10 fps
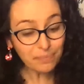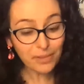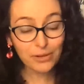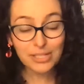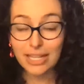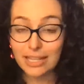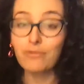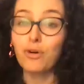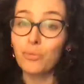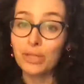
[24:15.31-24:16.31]
There is nothing
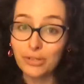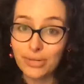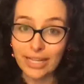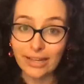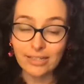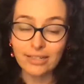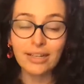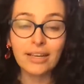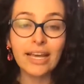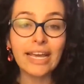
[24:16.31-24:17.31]
wrong with doing that.
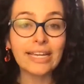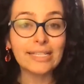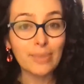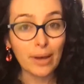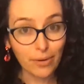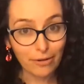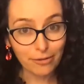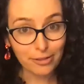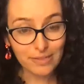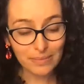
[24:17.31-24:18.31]
It is about
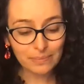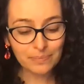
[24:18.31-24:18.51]
preference.